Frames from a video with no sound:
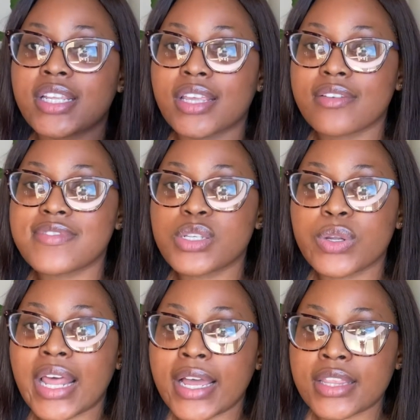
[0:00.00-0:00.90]
gives you
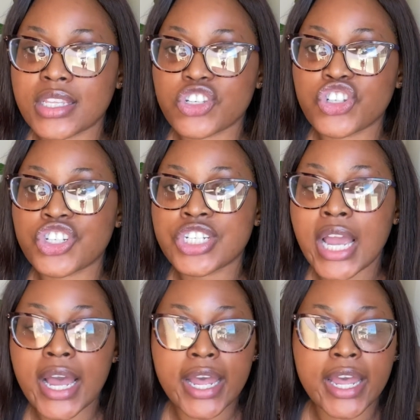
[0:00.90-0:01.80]
like the
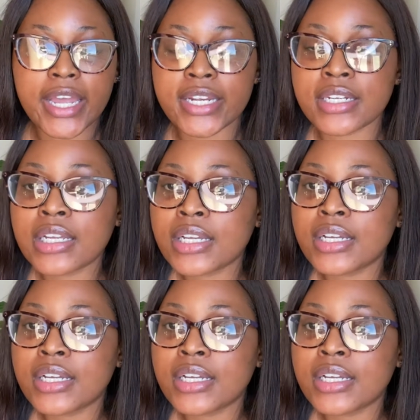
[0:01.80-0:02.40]
shine.